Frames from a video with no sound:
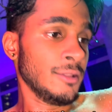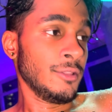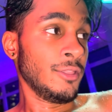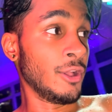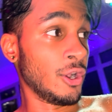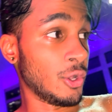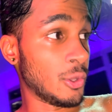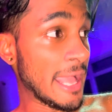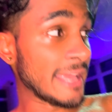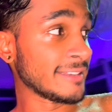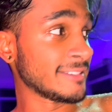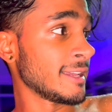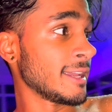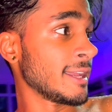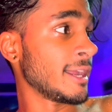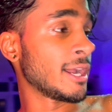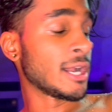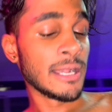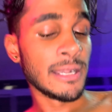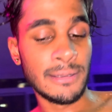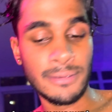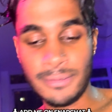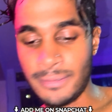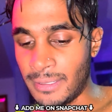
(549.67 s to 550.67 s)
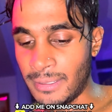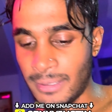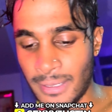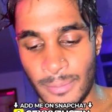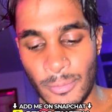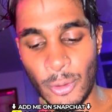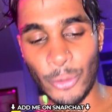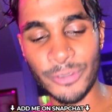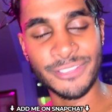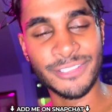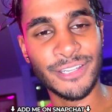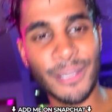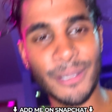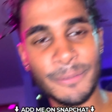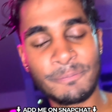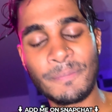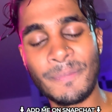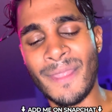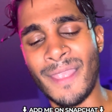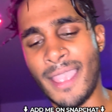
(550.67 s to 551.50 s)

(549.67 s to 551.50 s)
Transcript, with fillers: We're last night here. I'm always here.